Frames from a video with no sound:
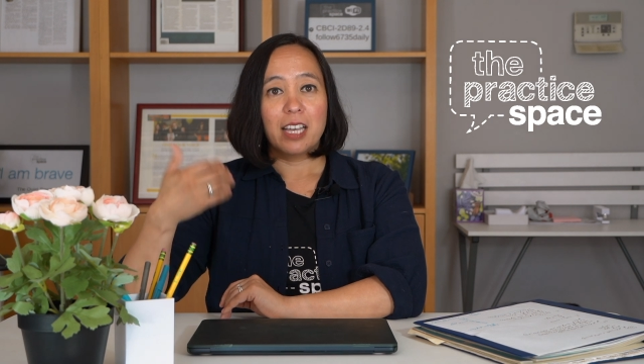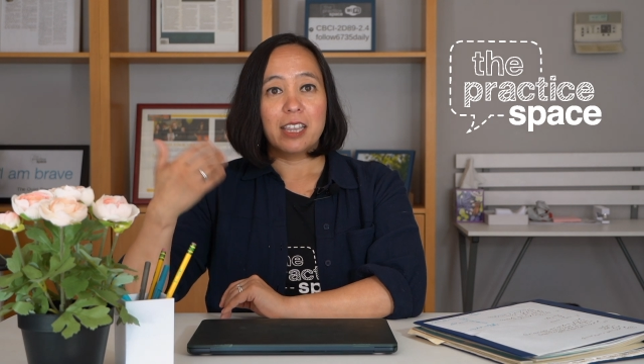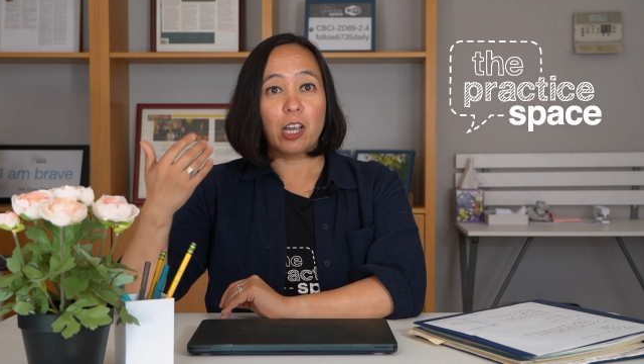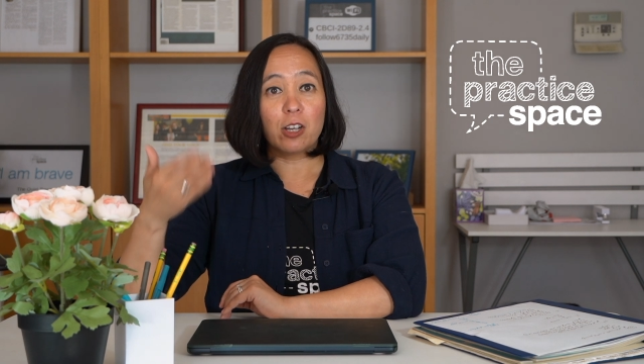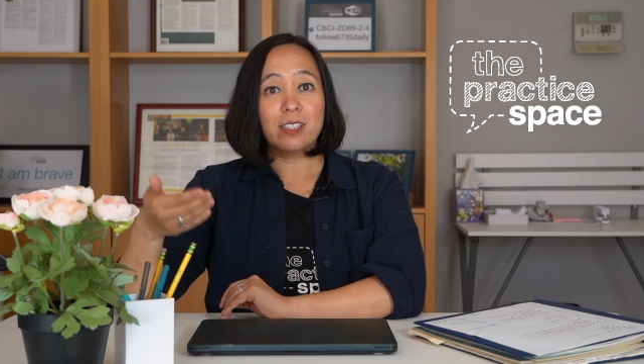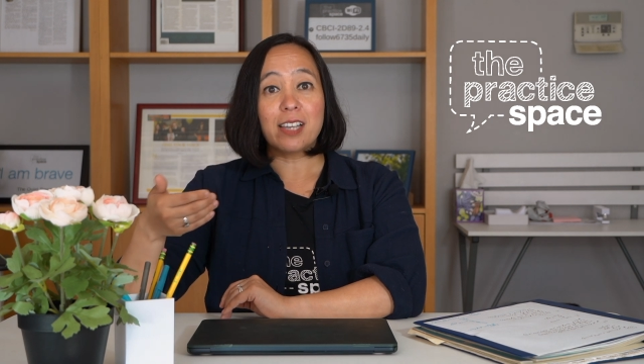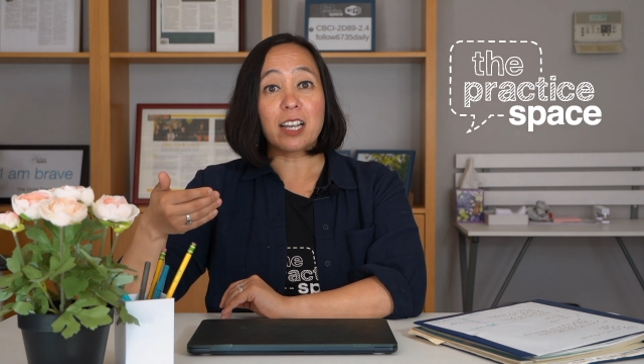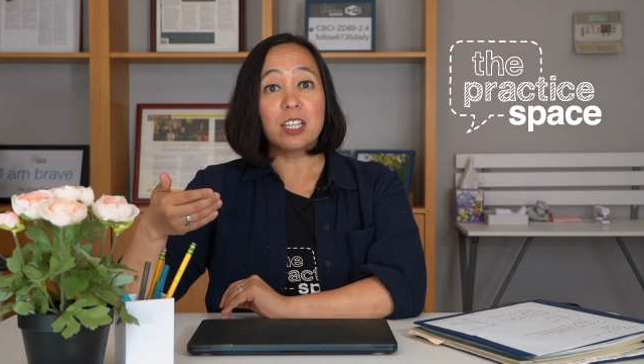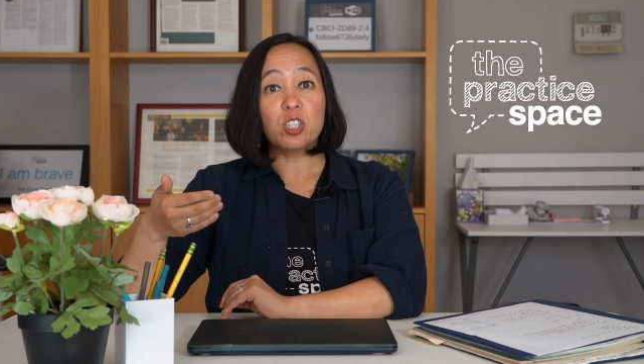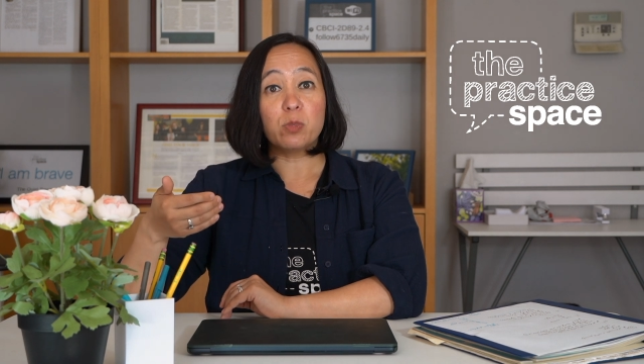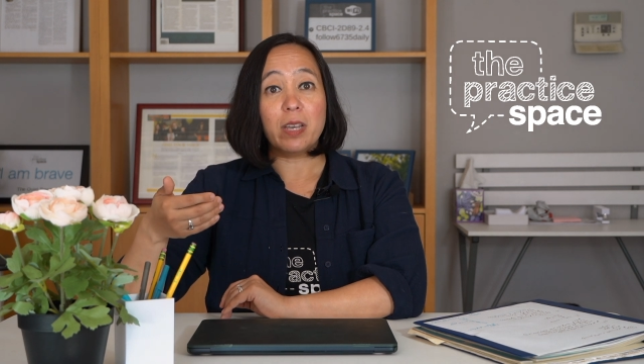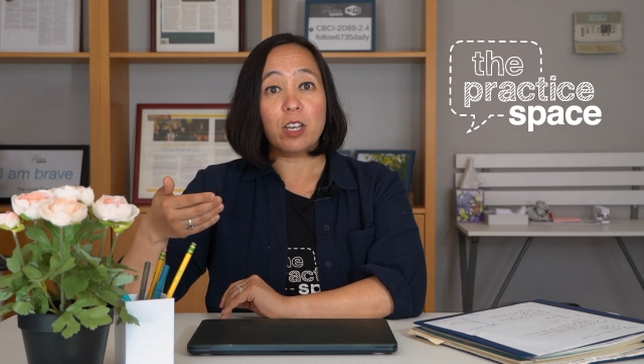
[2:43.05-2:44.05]
their second
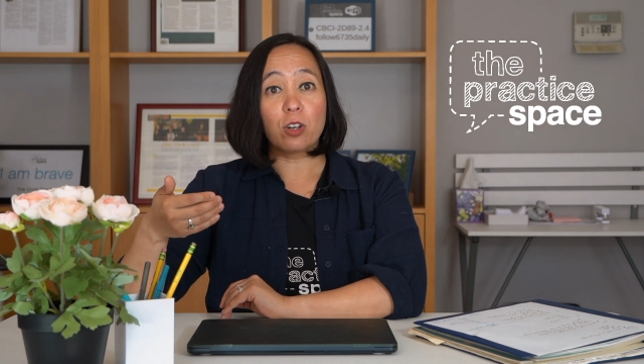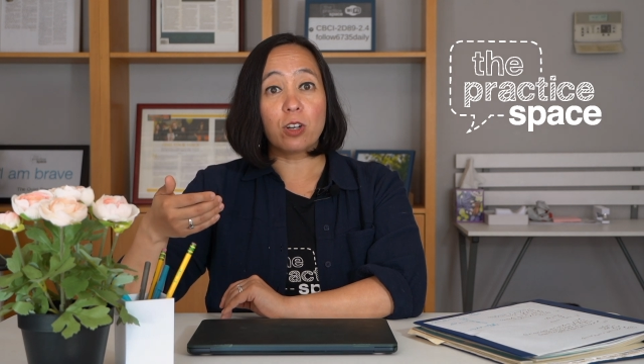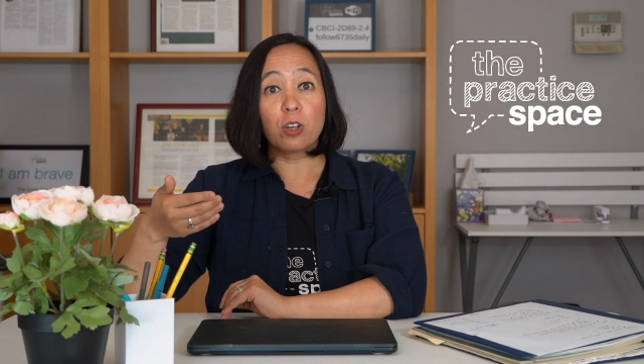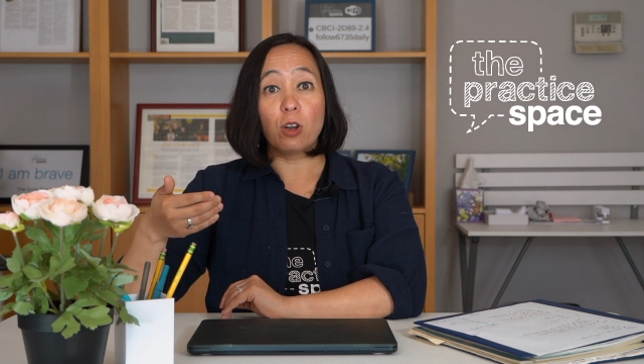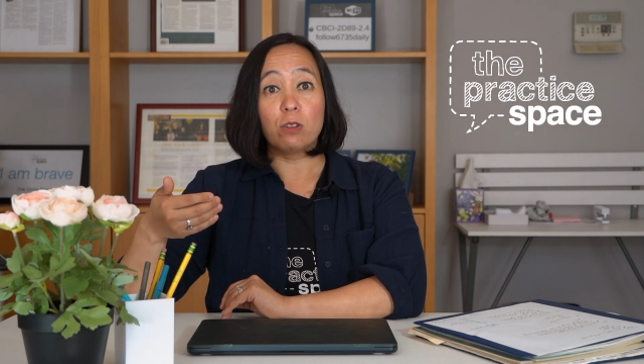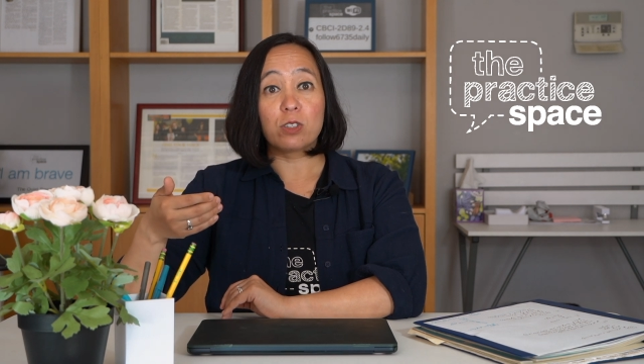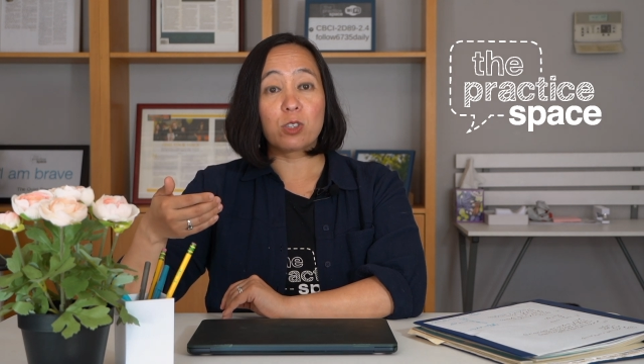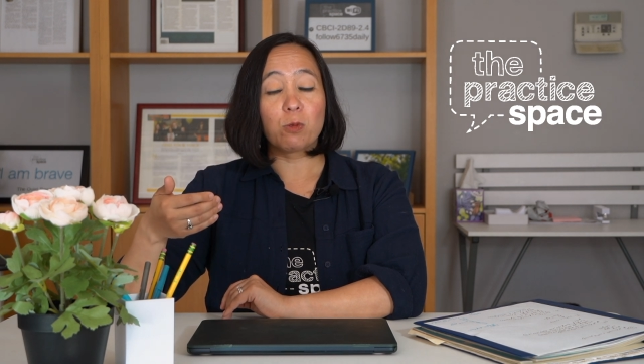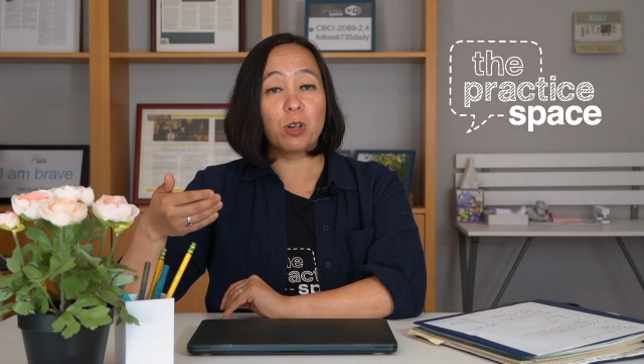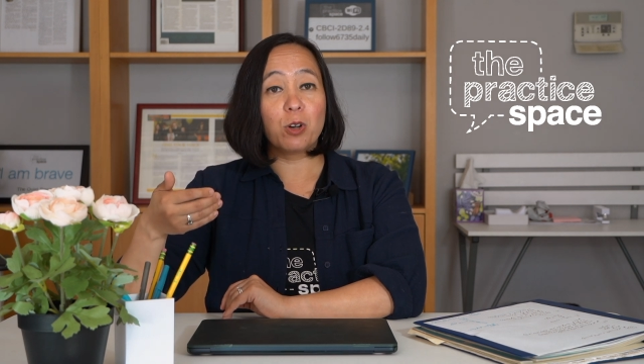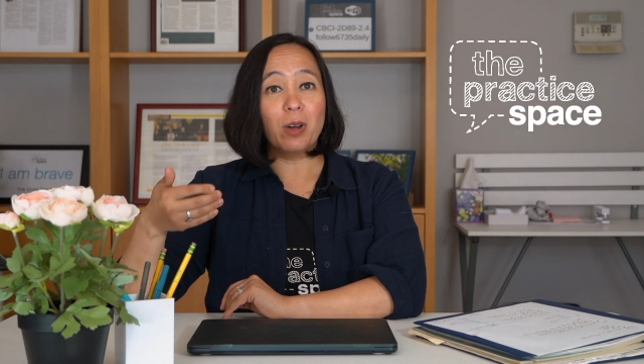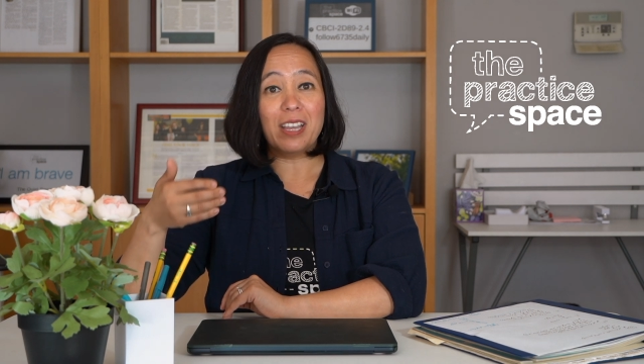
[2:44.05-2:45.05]
speaker goes
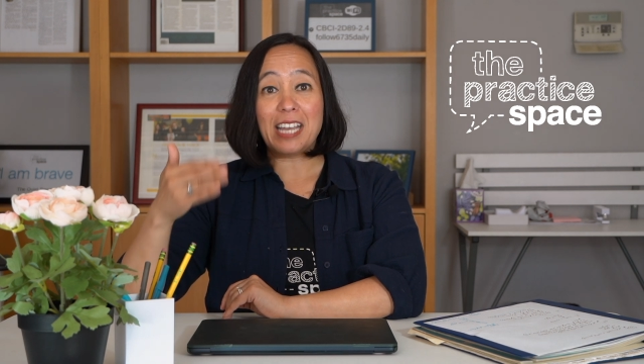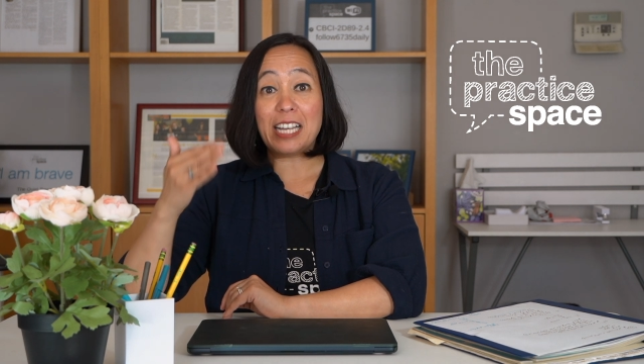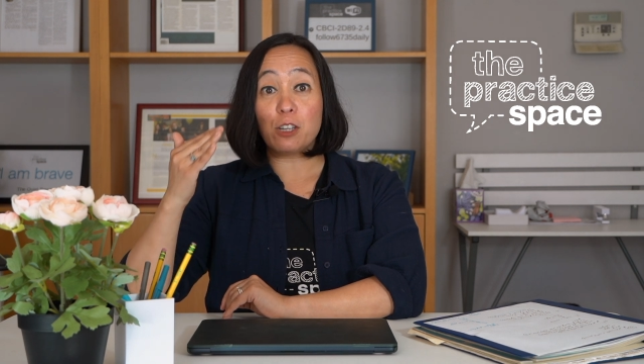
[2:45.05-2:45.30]
through and they